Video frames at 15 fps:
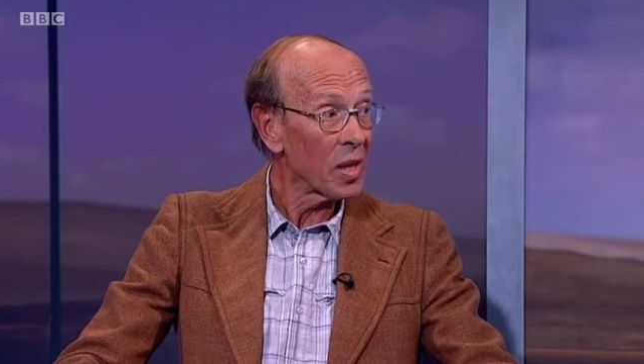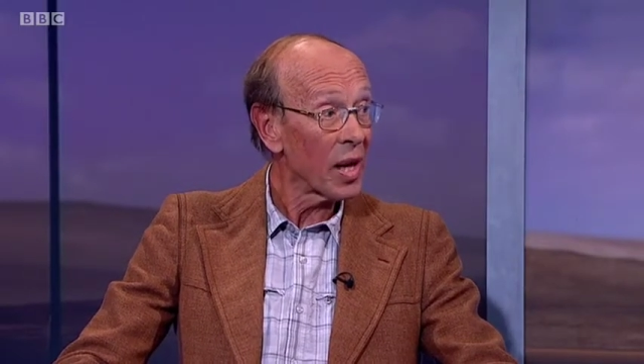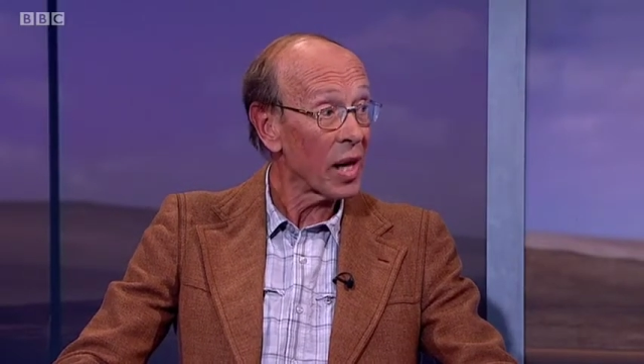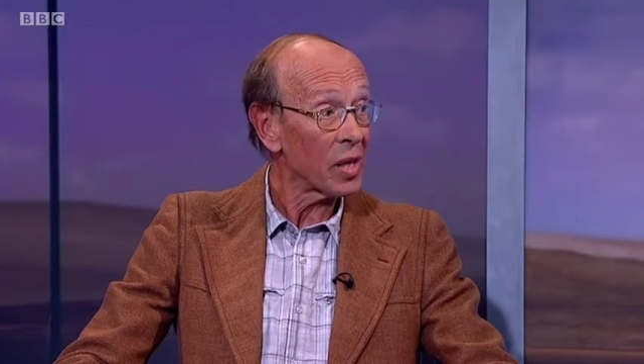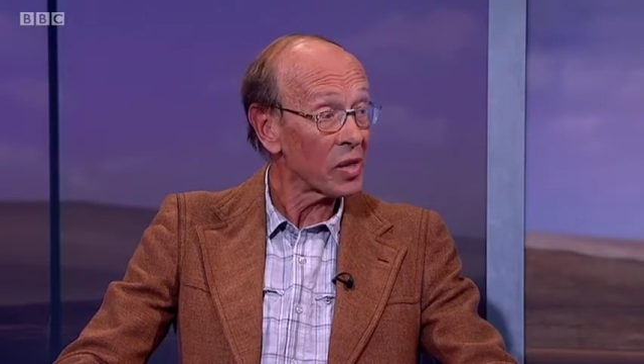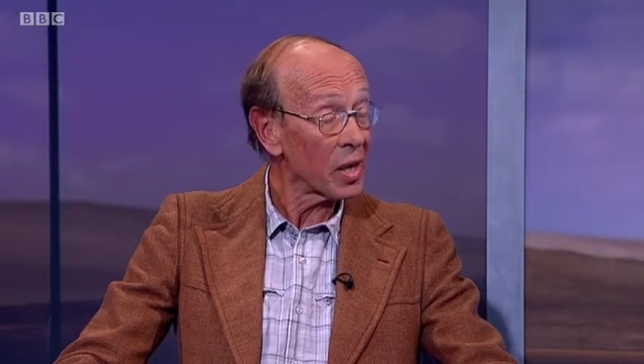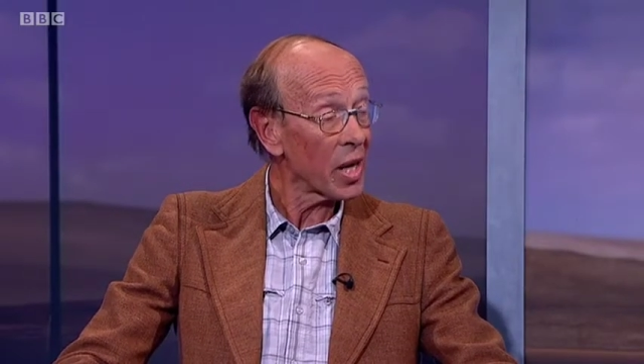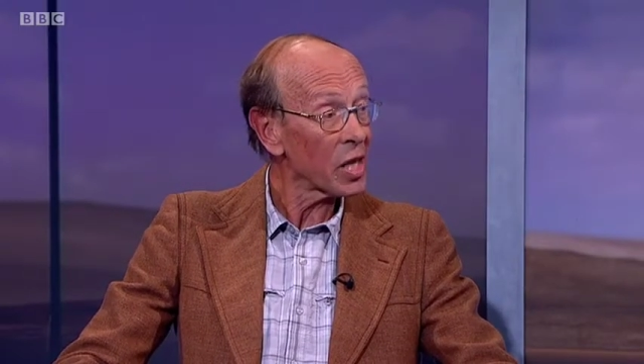
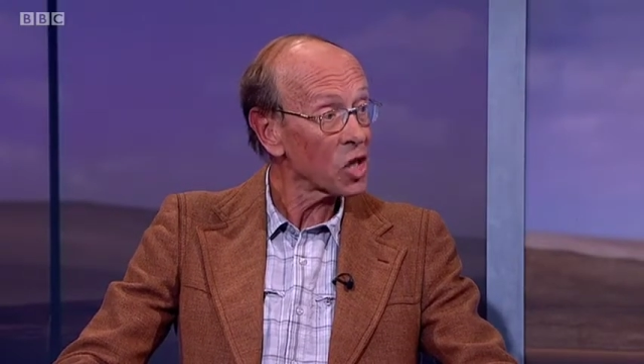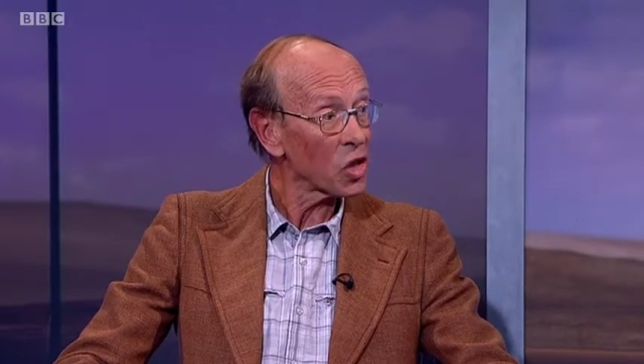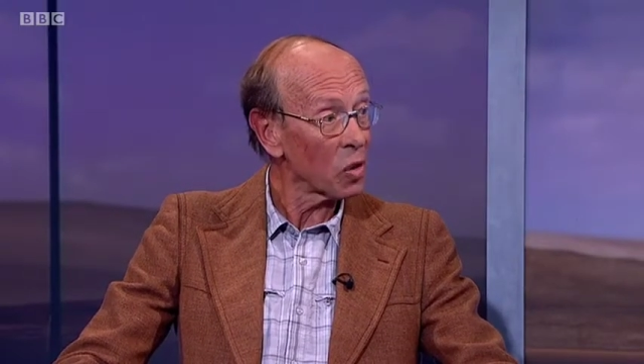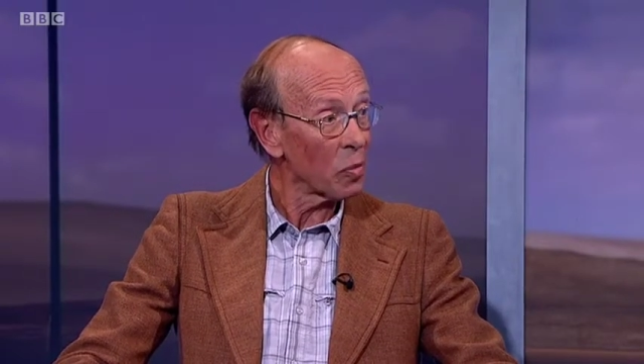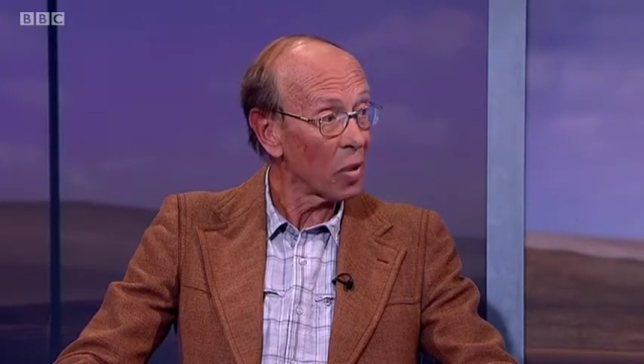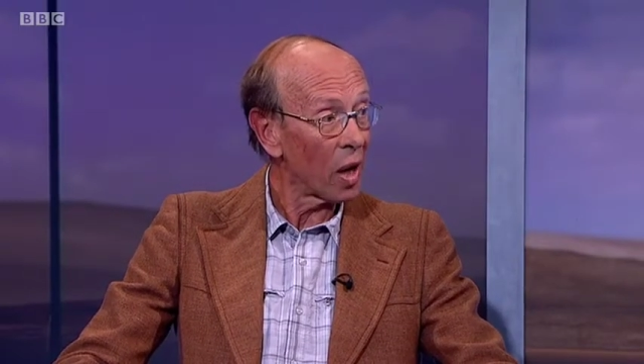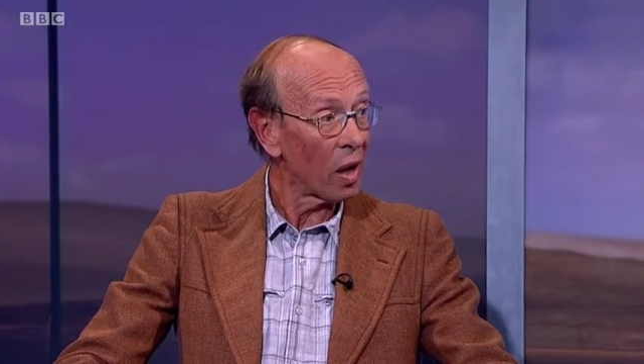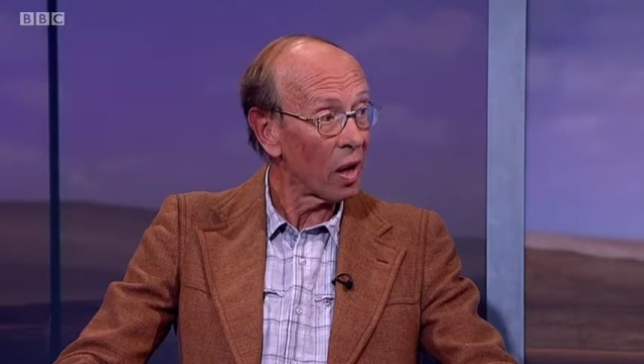and a national
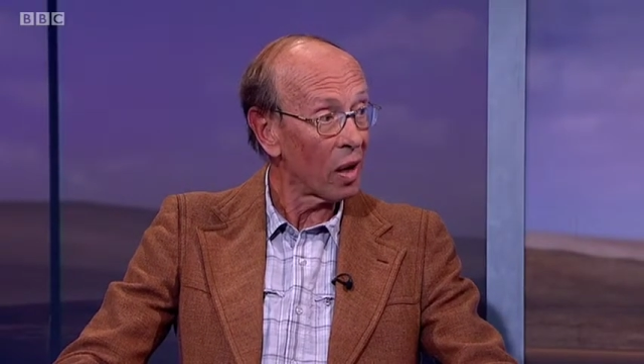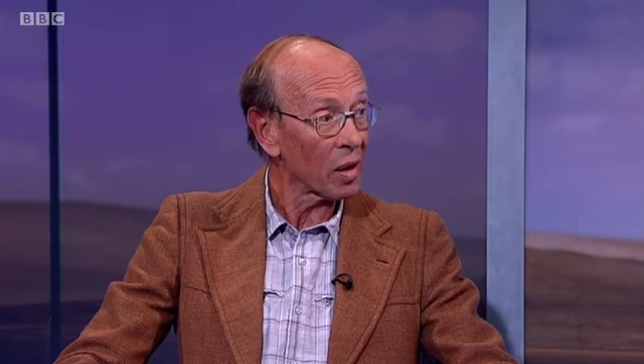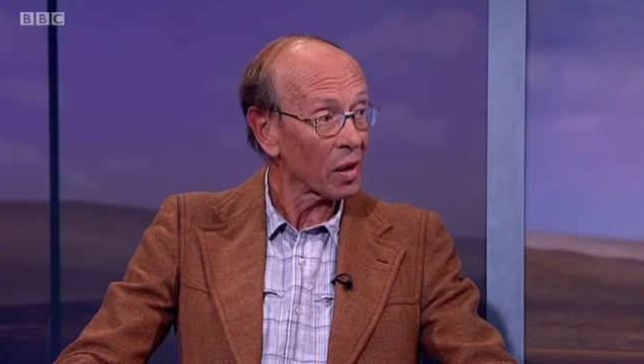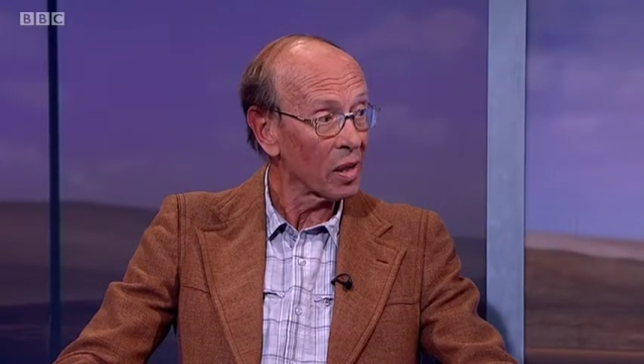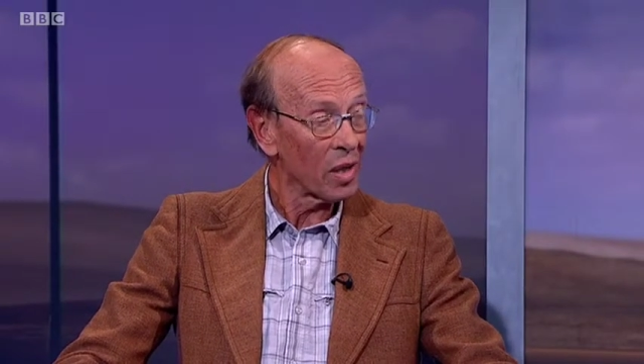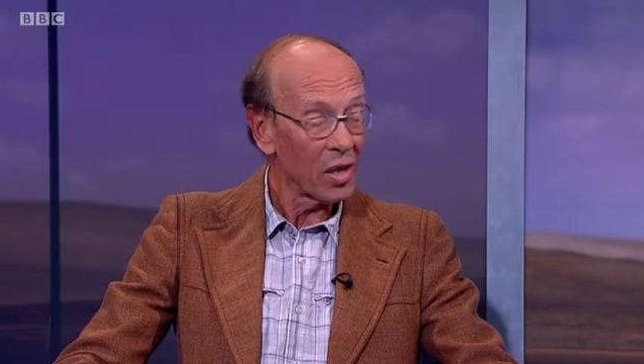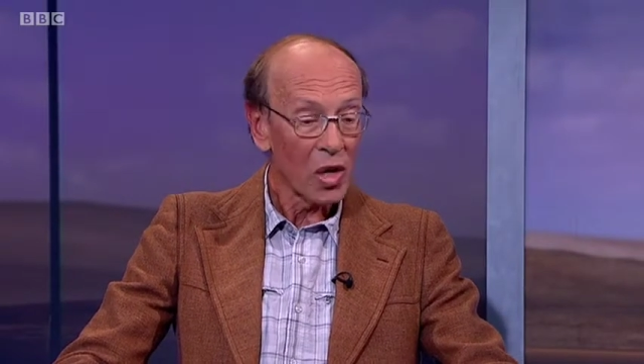park,